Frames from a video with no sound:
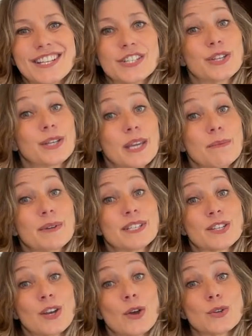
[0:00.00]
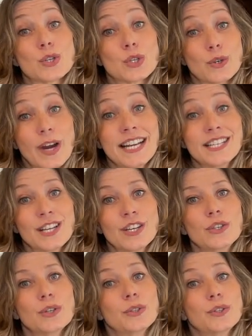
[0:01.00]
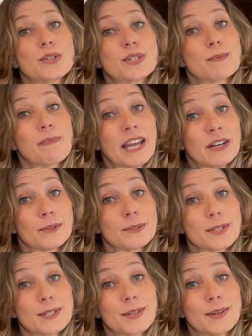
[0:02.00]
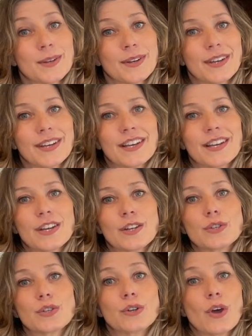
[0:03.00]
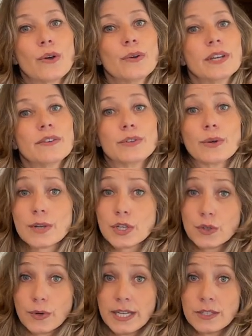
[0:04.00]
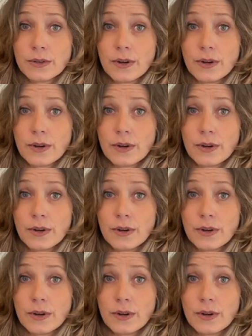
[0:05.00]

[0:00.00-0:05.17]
To keep its nose straight, you use the pedals. To know if you are straight or